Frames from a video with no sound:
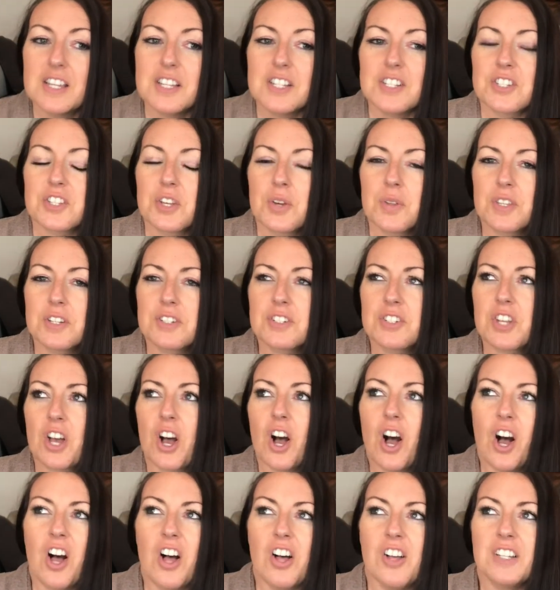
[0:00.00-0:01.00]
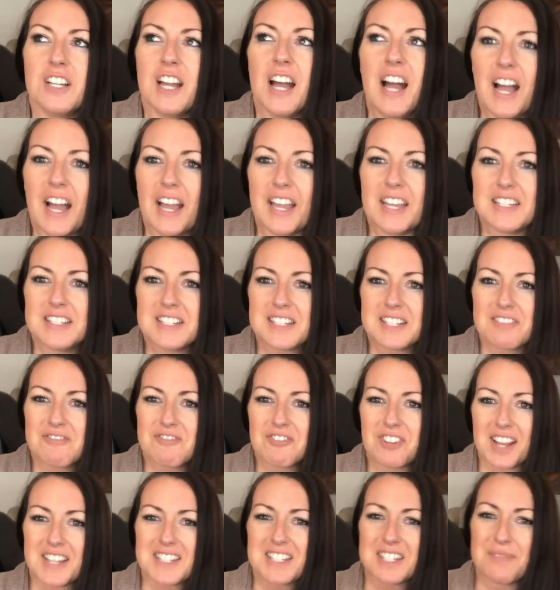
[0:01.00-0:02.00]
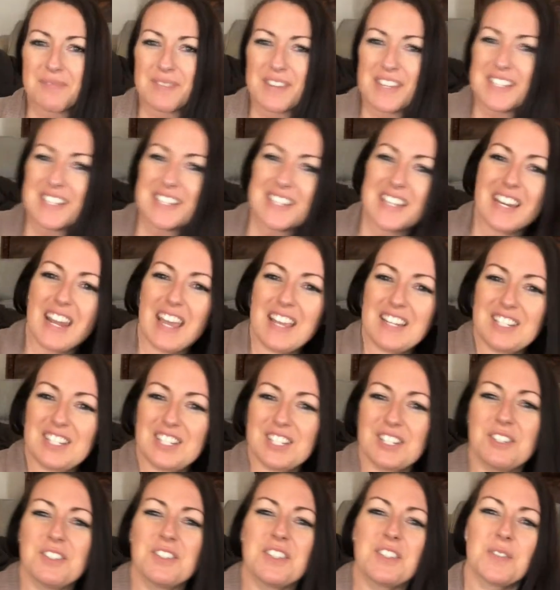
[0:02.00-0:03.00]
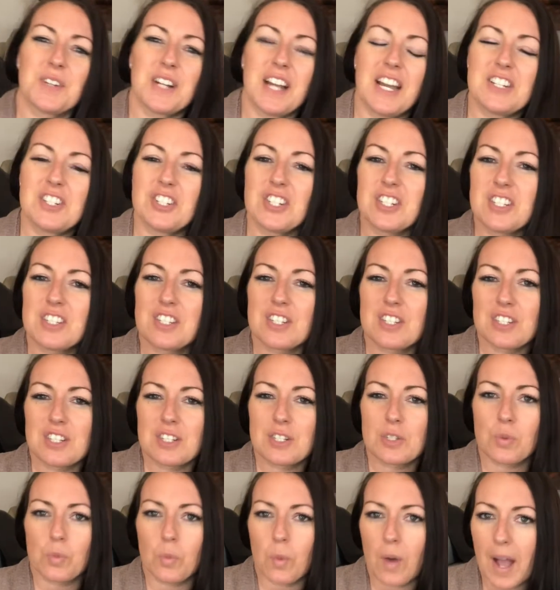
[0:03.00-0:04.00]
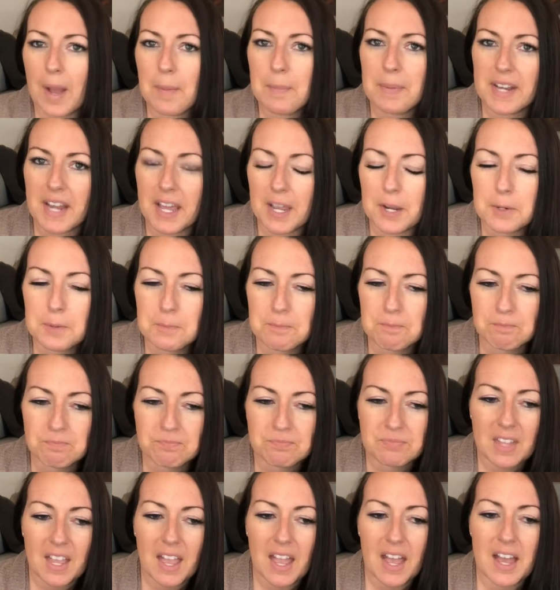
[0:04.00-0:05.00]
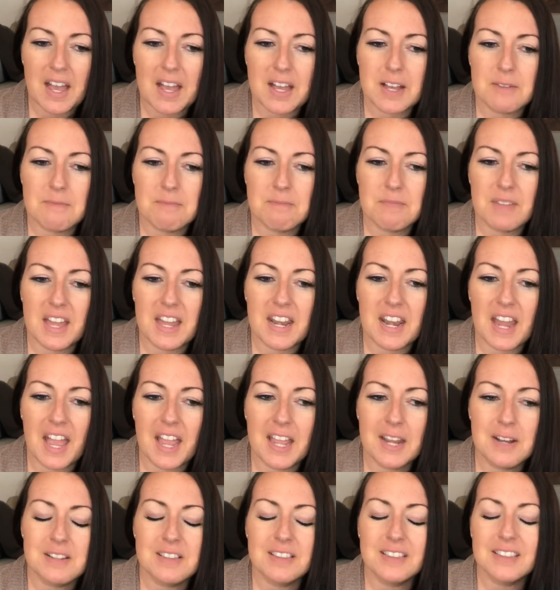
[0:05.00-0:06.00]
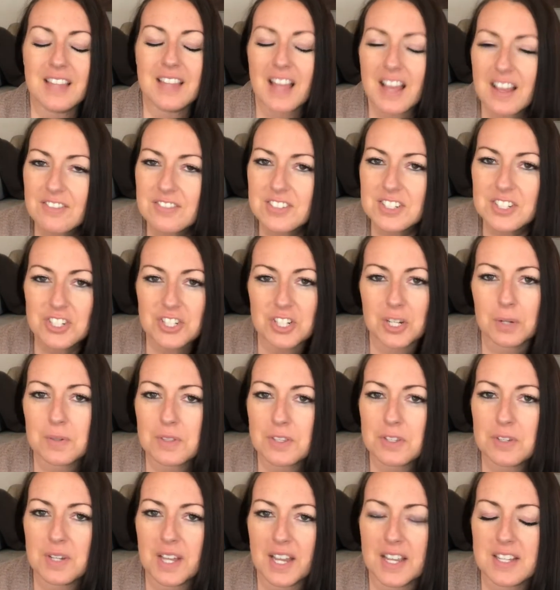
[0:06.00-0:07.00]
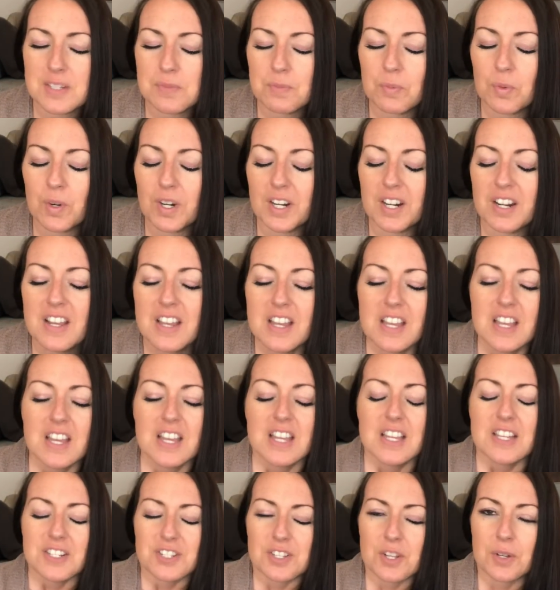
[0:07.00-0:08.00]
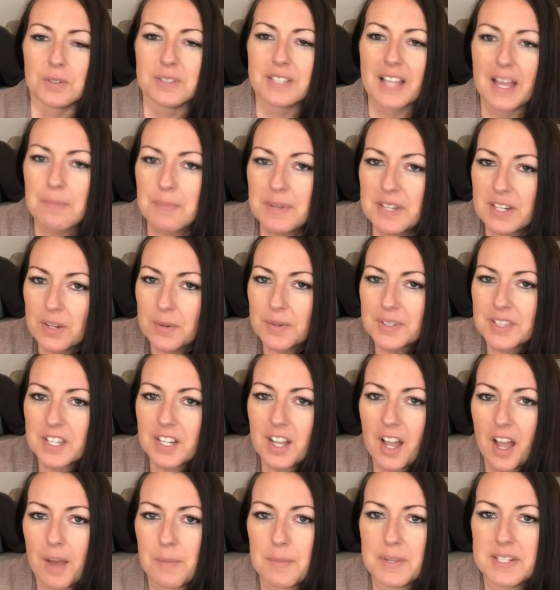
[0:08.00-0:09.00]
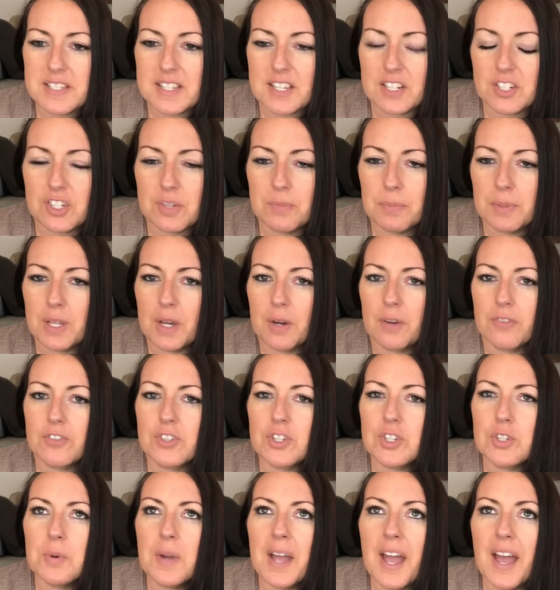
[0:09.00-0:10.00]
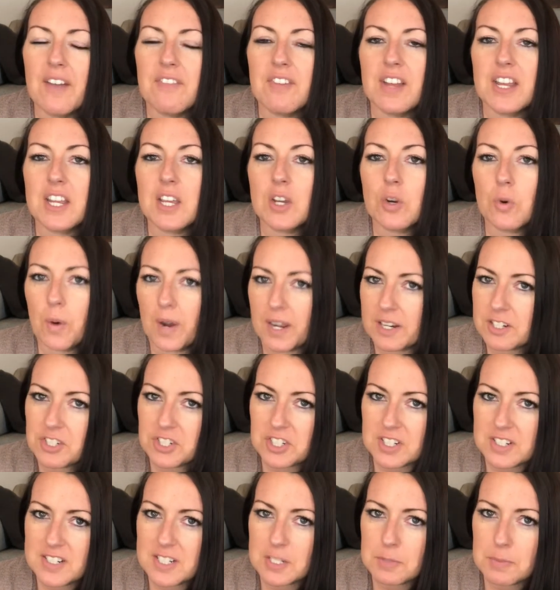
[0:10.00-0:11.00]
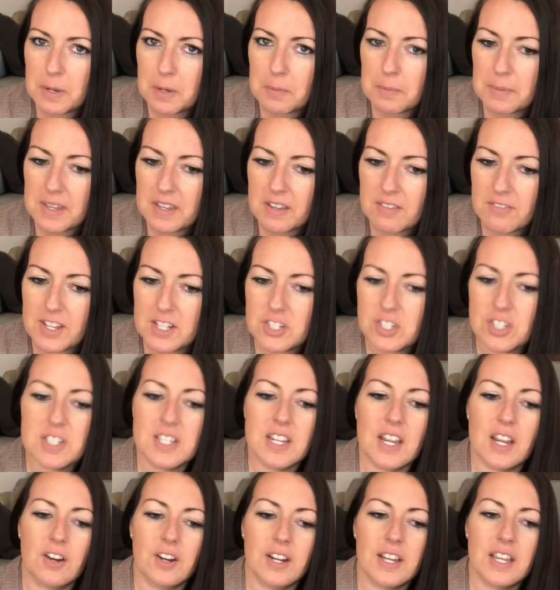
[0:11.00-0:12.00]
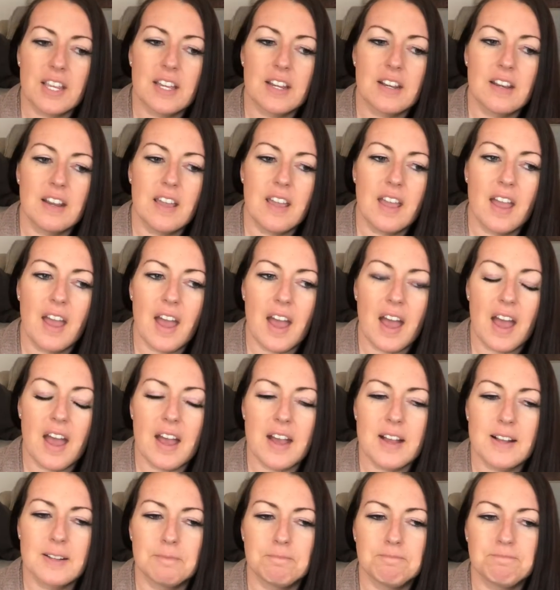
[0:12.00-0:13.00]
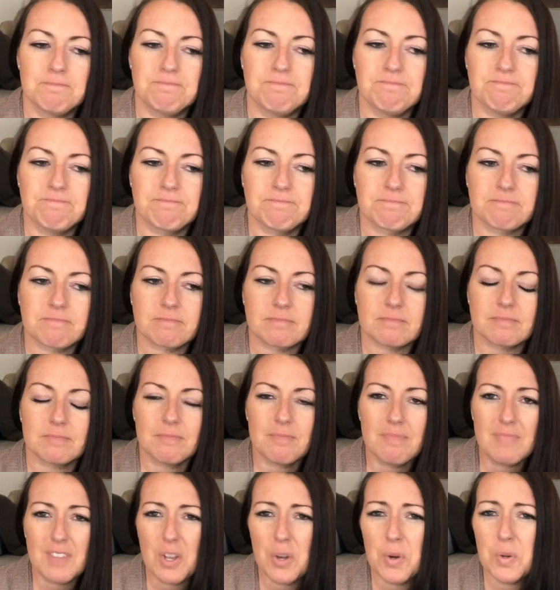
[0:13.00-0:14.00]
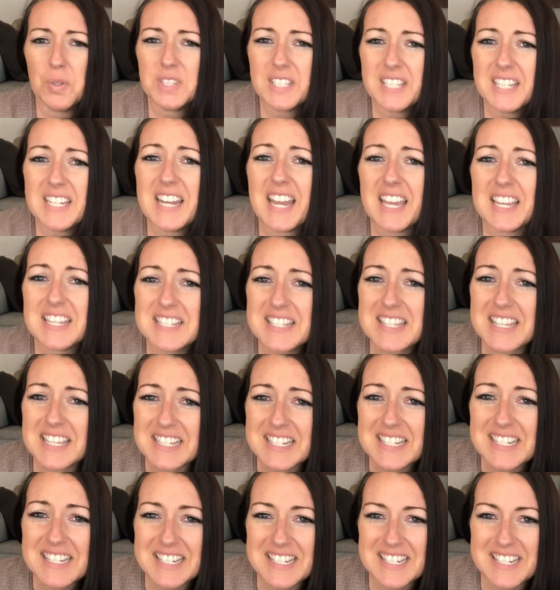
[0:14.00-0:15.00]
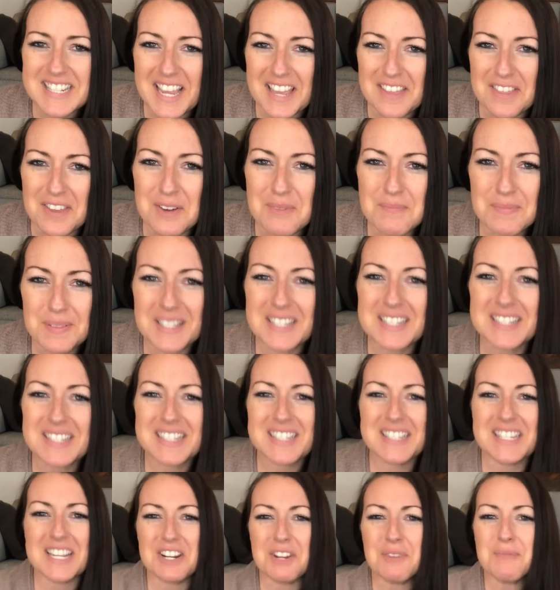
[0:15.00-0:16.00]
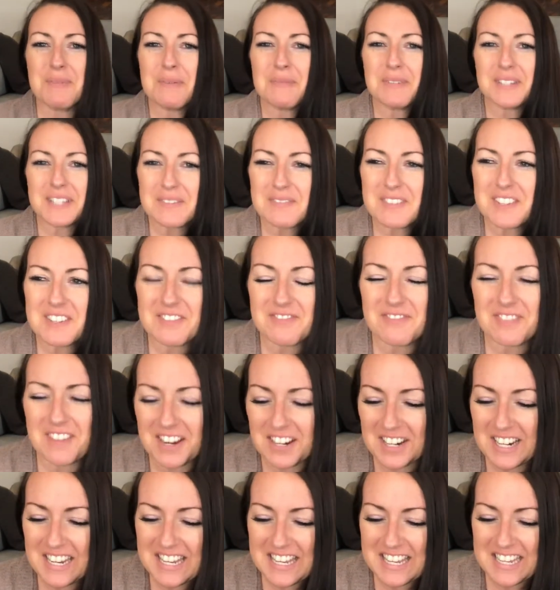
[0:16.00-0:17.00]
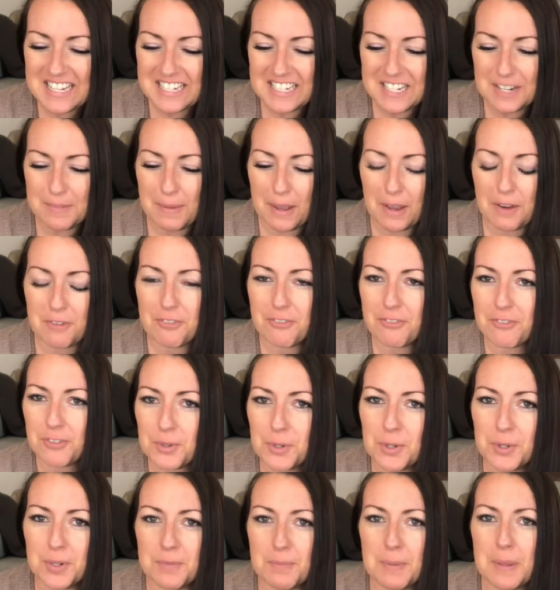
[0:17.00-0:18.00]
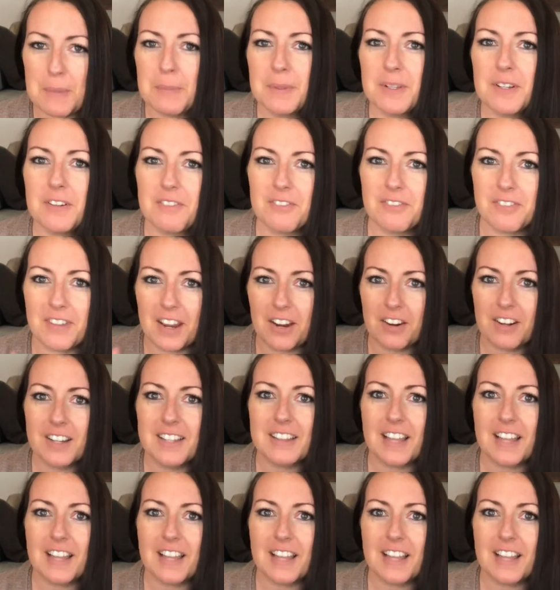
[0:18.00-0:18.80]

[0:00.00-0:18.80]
So there's all kinds of recipes that I do where I just swap it out um, and I'd love to share with you guys more. So let me know in the comment section below if you have any questions about being a vegetarian. Um, only nice things to say though, please, because I know people can be very heated about food. People are very